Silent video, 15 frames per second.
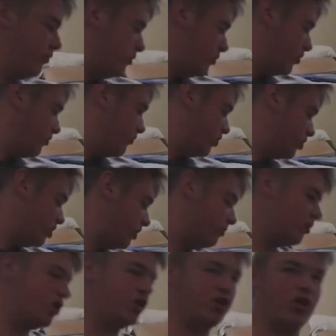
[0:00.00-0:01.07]
for some
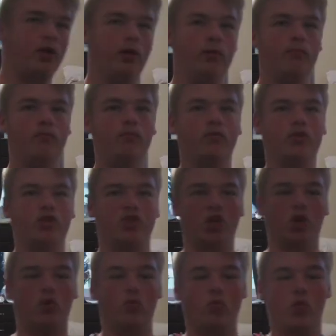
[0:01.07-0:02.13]
reason,
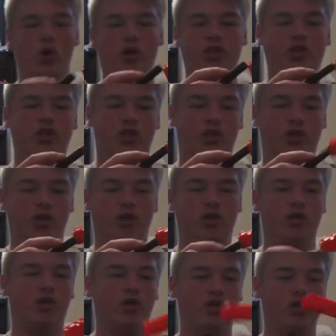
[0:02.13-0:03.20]
don't want to
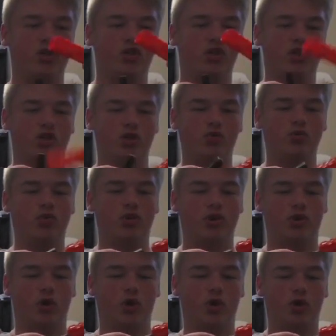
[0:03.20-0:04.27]
shoot the
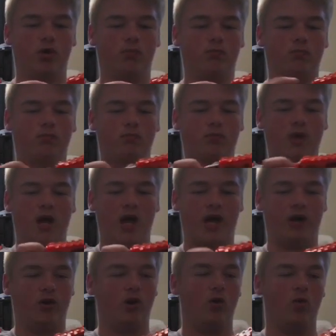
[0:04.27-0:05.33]
dart, I don't
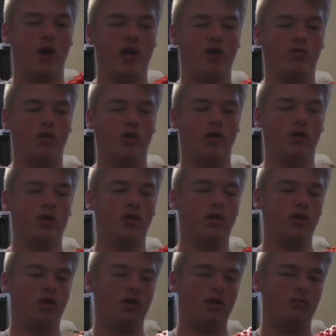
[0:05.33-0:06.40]
know why you wouldn't,
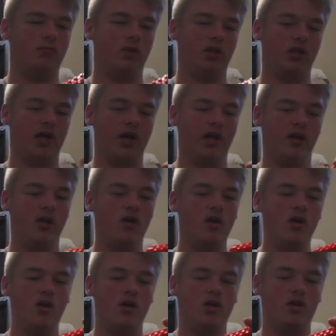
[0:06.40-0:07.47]
but like,
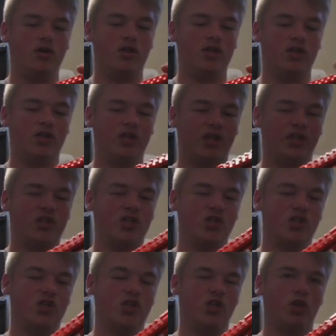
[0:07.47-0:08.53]
you can just like, since
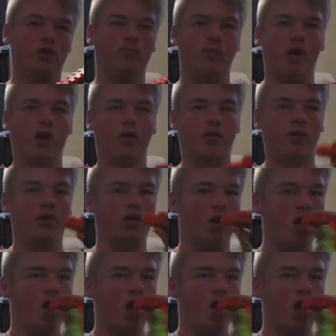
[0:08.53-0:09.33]
it's a good barrel, you can